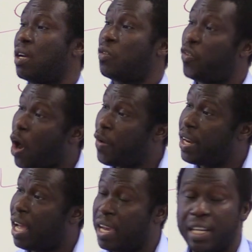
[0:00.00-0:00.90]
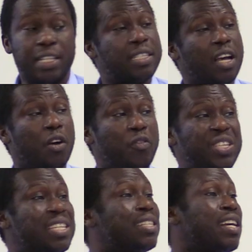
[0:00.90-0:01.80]
Florida in itself
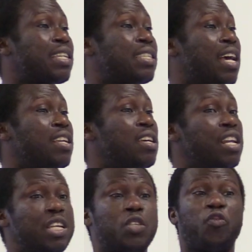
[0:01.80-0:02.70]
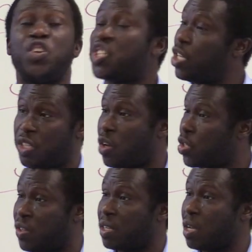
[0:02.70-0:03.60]
is interested in its fish
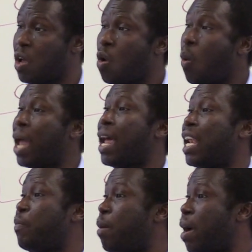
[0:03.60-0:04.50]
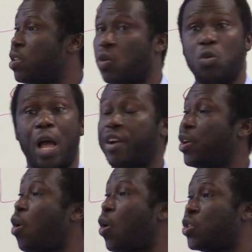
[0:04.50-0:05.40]
industry, while Alabama is,
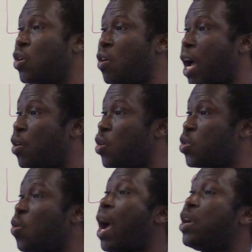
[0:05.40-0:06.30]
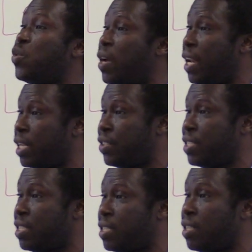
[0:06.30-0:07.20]
agriculture and also
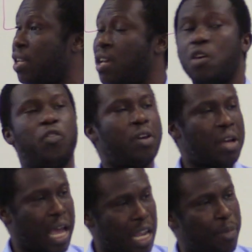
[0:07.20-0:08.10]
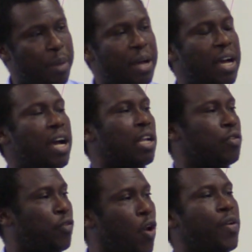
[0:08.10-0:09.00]
hydroelectricity. Alabama and
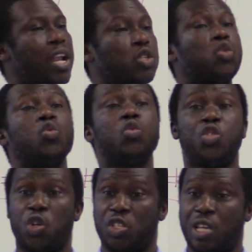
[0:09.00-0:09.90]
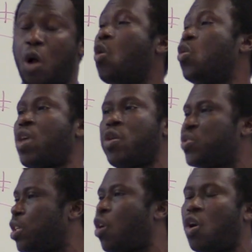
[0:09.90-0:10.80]
Florida sued Georgia. Oh, you're
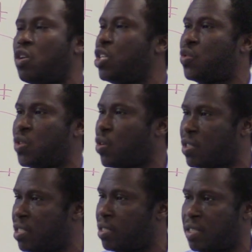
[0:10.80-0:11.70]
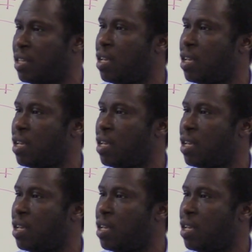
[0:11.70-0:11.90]
using all these resources.